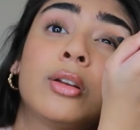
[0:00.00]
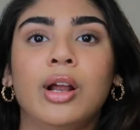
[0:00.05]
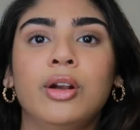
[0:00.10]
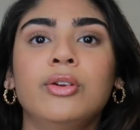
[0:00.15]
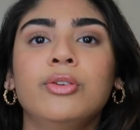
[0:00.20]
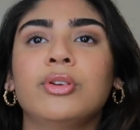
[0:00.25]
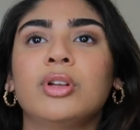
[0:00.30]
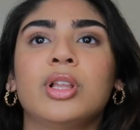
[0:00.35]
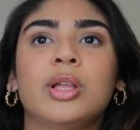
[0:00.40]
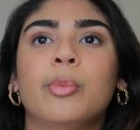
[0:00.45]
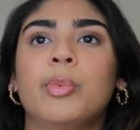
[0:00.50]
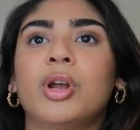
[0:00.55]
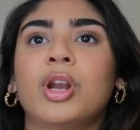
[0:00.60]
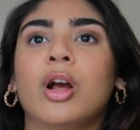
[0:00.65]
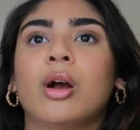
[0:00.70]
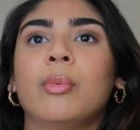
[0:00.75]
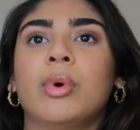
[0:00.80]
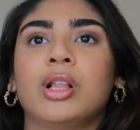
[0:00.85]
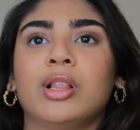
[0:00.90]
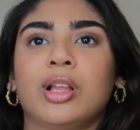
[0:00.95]
I don't really put it
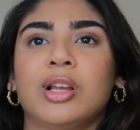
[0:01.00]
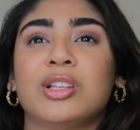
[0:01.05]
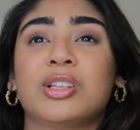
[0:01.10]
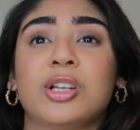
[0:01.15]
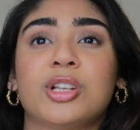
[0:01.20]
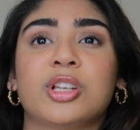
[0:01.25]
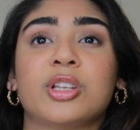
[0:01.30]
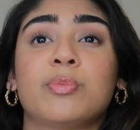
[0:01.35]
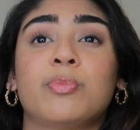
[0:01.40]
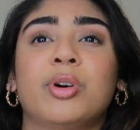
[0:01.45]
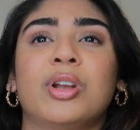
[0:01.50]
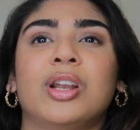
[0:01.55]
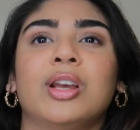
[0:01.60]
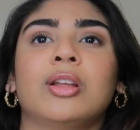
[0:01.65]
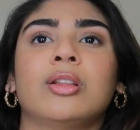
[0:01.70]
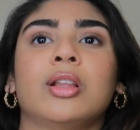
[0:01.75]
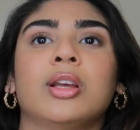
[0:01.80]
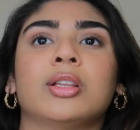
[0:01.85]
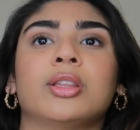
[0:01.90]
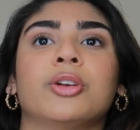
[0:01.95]
on my lids. I just put it
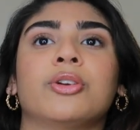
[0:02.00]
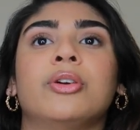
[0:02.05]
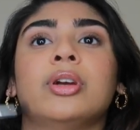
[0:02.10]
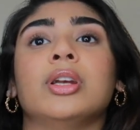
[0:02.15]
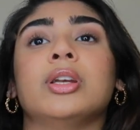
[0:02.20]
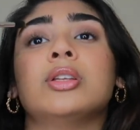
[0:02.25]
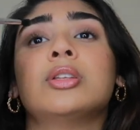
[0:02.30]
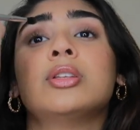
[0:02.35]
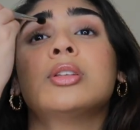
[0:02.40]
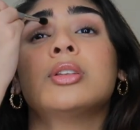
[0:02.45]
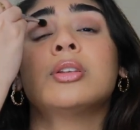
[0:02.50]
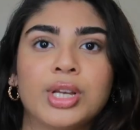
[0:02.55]
in like the crease.